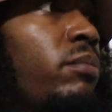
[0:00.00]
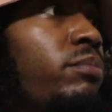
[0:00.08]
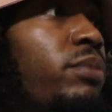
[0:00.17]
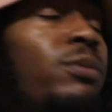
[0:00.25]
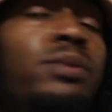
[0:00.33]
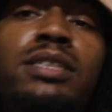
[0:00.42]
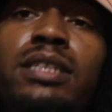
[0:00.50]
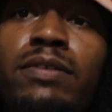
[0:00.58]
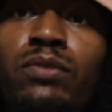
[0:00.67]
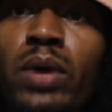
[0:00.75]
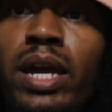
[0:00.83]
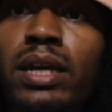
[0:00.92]
people just
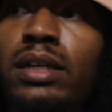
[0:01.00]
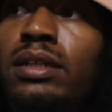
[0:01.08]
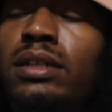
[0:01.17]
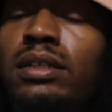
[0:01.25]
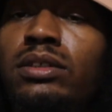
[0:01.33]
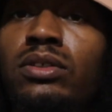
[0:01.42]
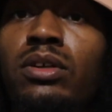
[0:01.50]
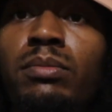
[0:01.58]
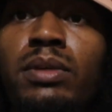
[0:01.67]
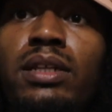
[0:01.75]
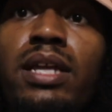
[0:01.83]
leave you hanging. You know what I mean?